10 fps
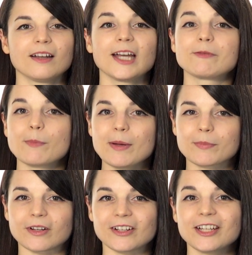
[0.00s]
And
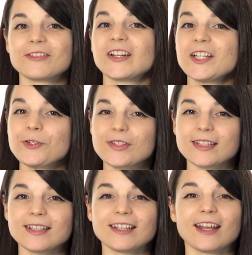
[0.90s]
remember, if you're
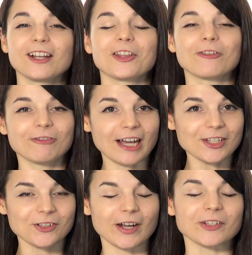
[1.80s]
interested in getting on the
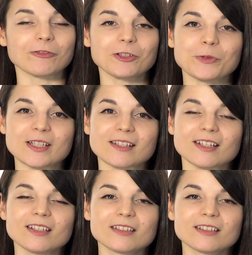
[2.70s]
fast track to fluency,